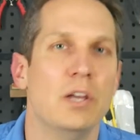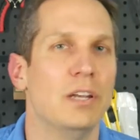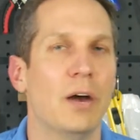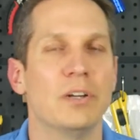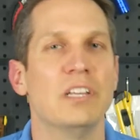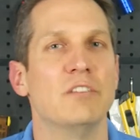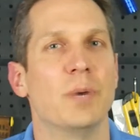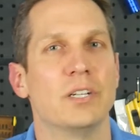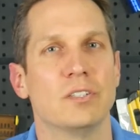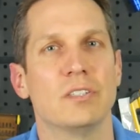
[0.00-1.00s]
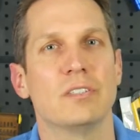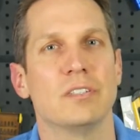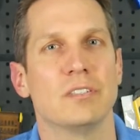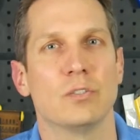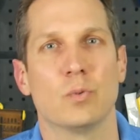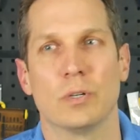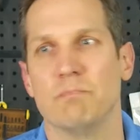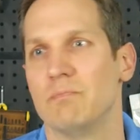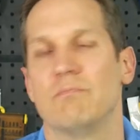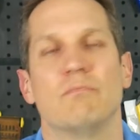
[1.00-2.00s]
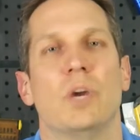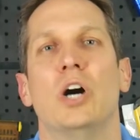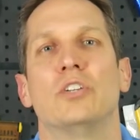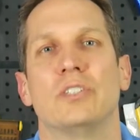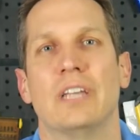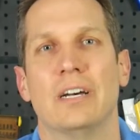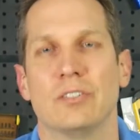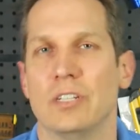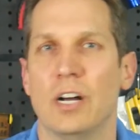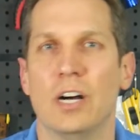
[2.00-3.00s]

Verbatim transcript: Now, again, if my resistances were 100,000 and